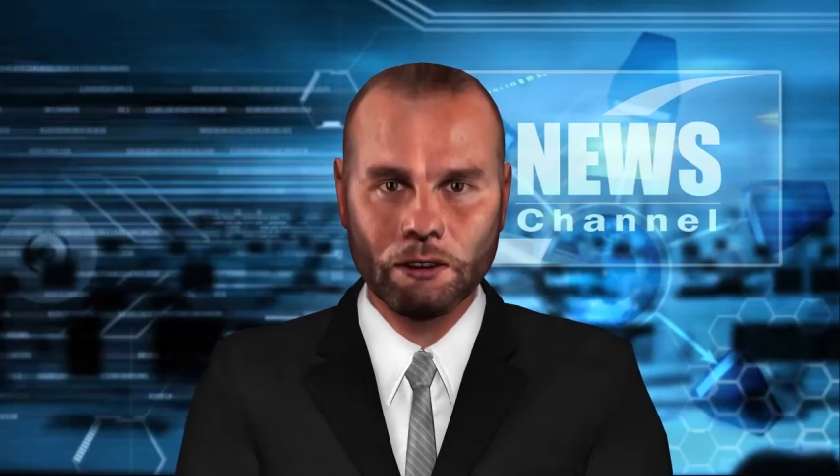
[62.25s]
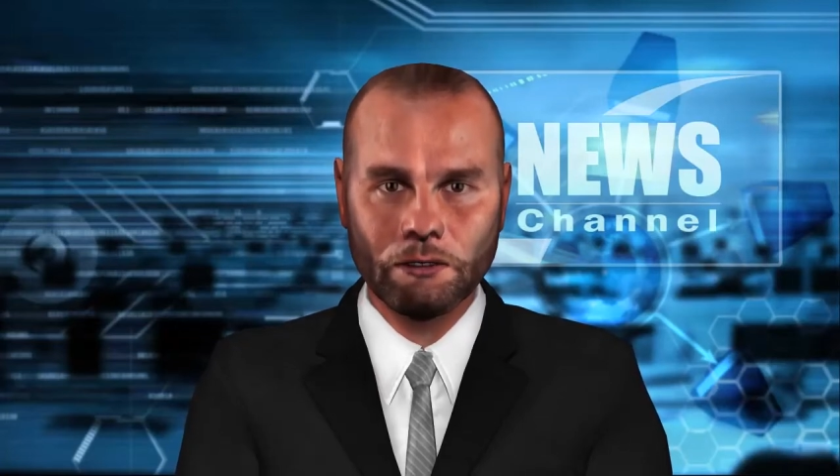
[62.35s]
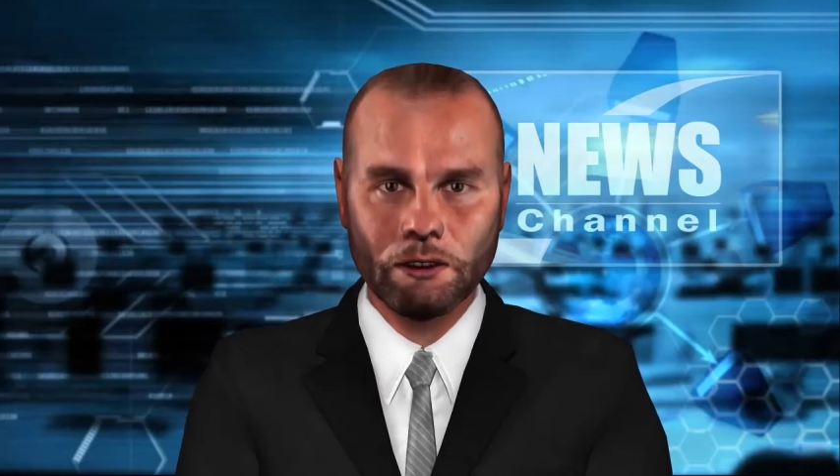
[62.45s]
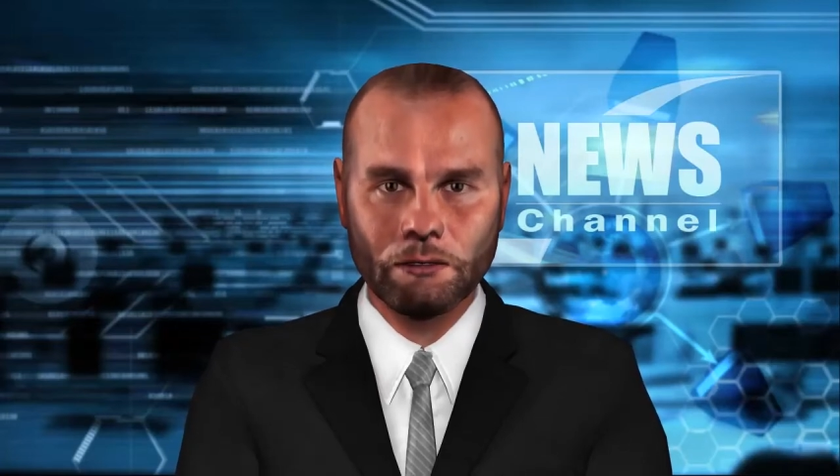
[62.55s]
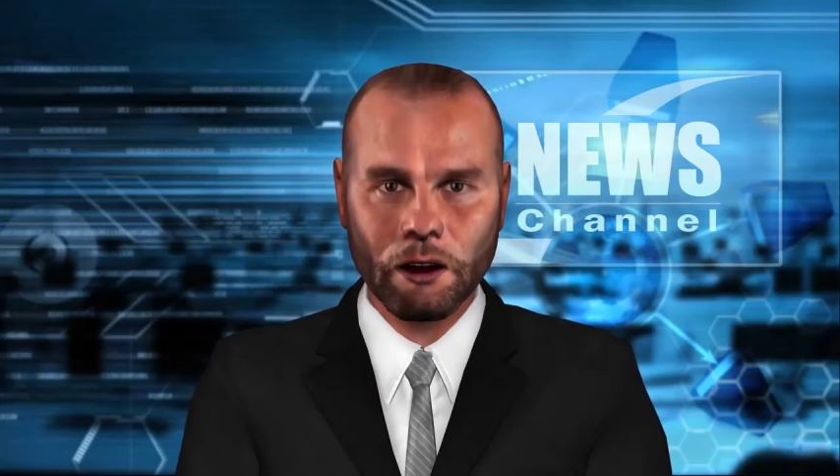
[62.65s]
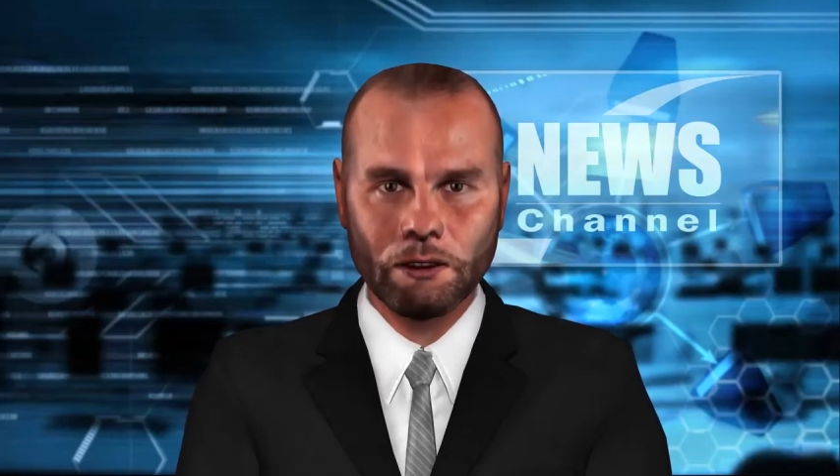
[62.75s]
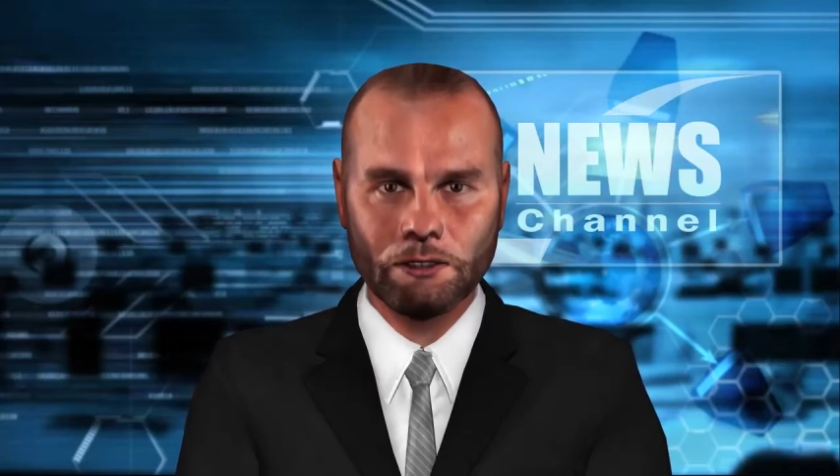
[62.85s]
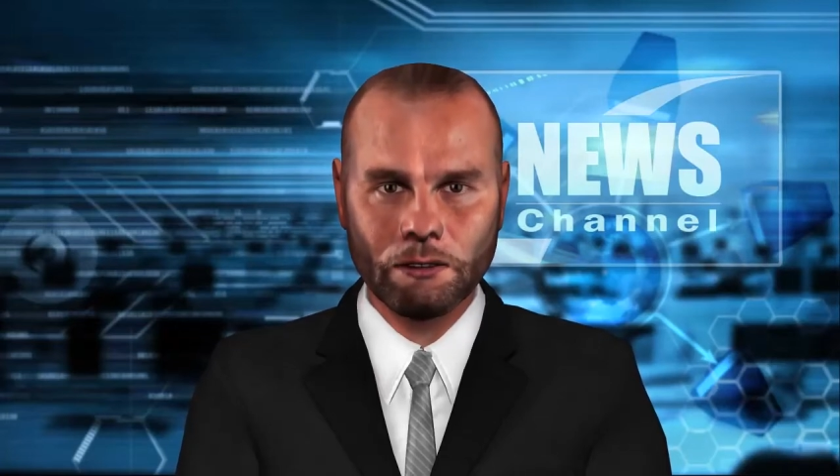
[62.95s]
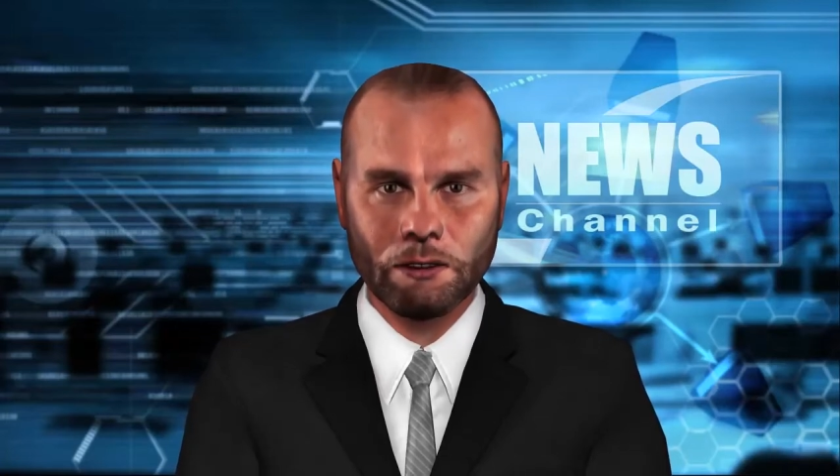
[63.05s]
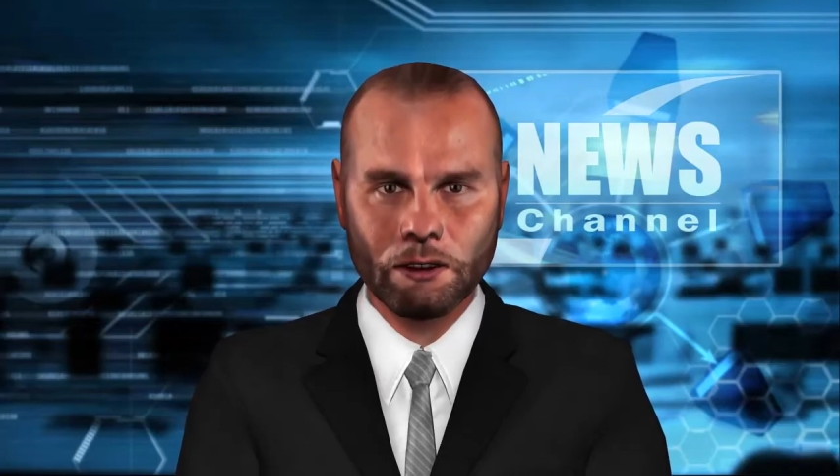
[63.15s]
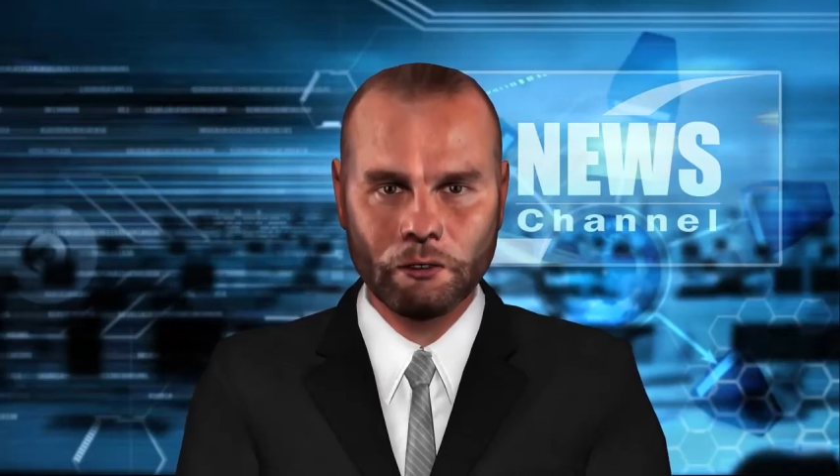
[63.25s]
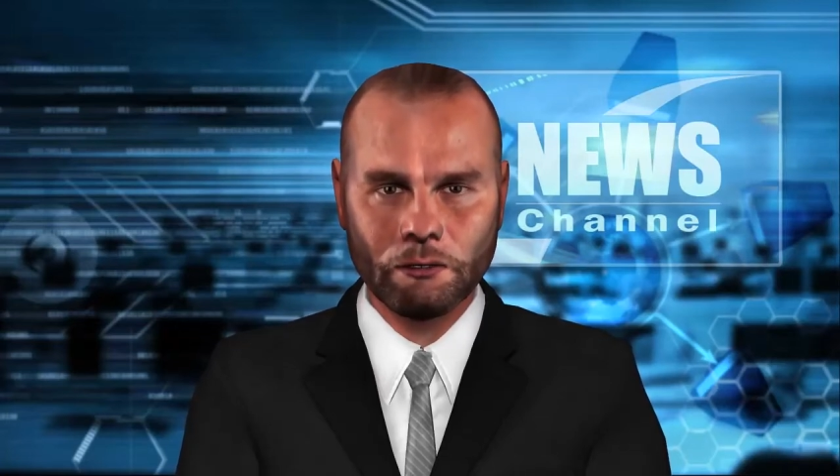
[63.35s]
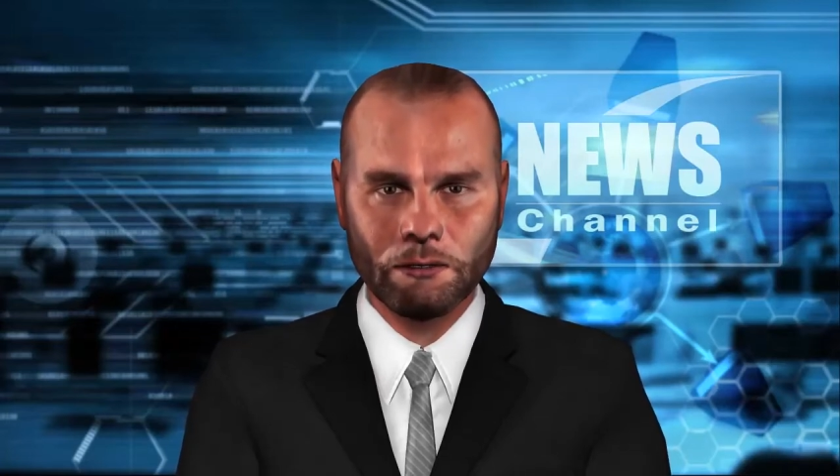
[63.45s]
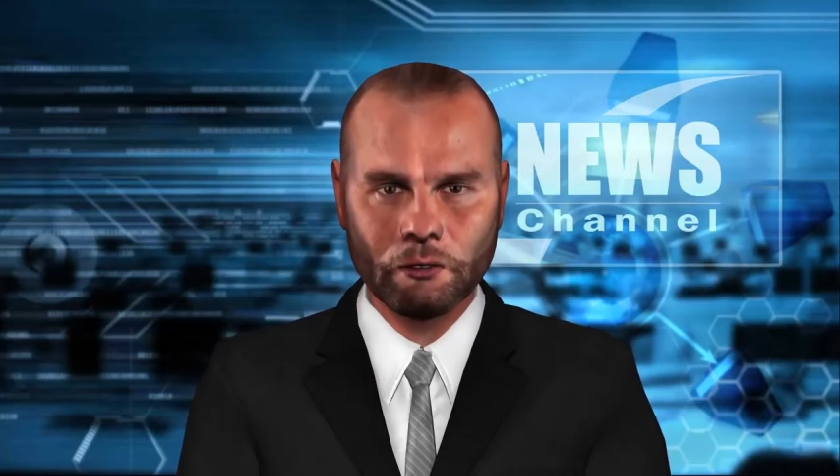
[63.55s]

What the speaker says: than the Office of National